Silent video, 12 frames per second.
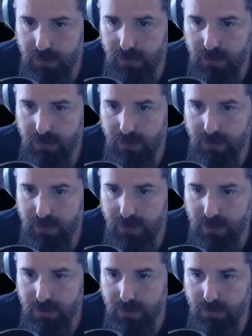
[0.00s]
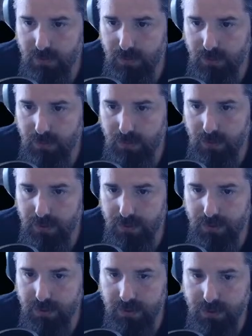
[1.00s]
it is. That's the one we want.
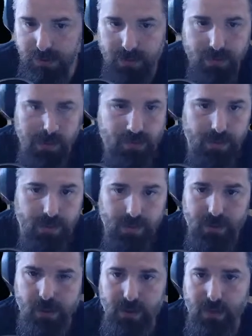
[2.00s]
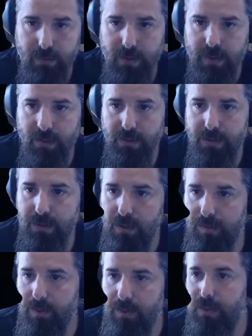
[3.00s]
Command
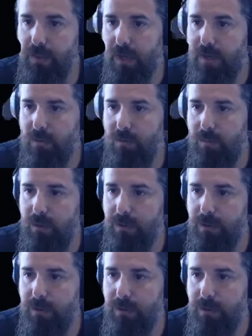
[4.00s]
GPG output,